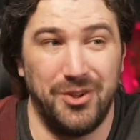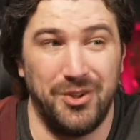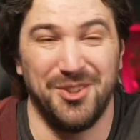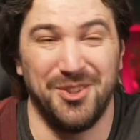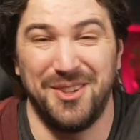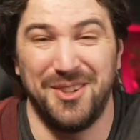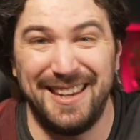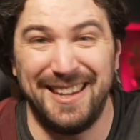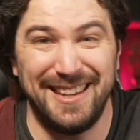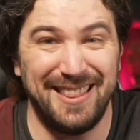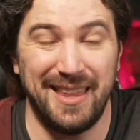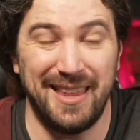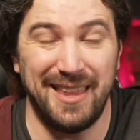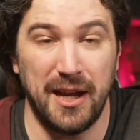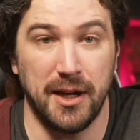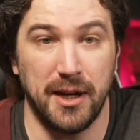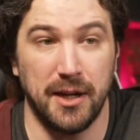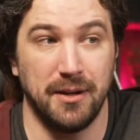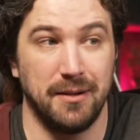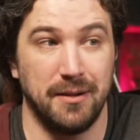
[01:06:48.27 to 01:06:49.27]
get it
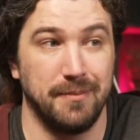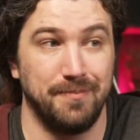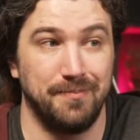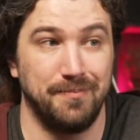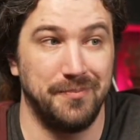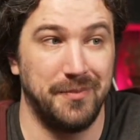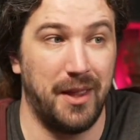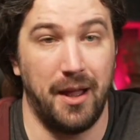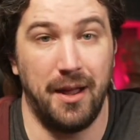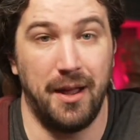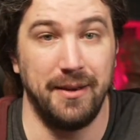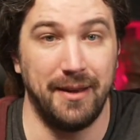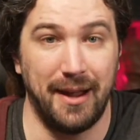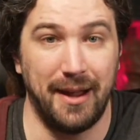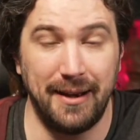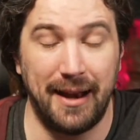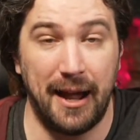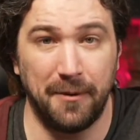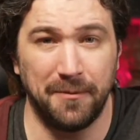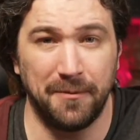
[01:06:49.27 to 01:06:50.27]
there a night
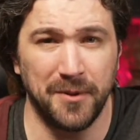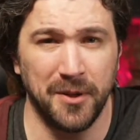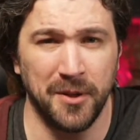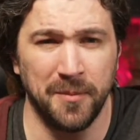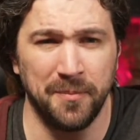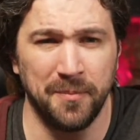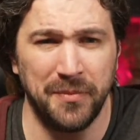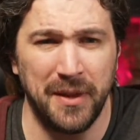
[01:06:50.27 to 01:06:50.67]
after.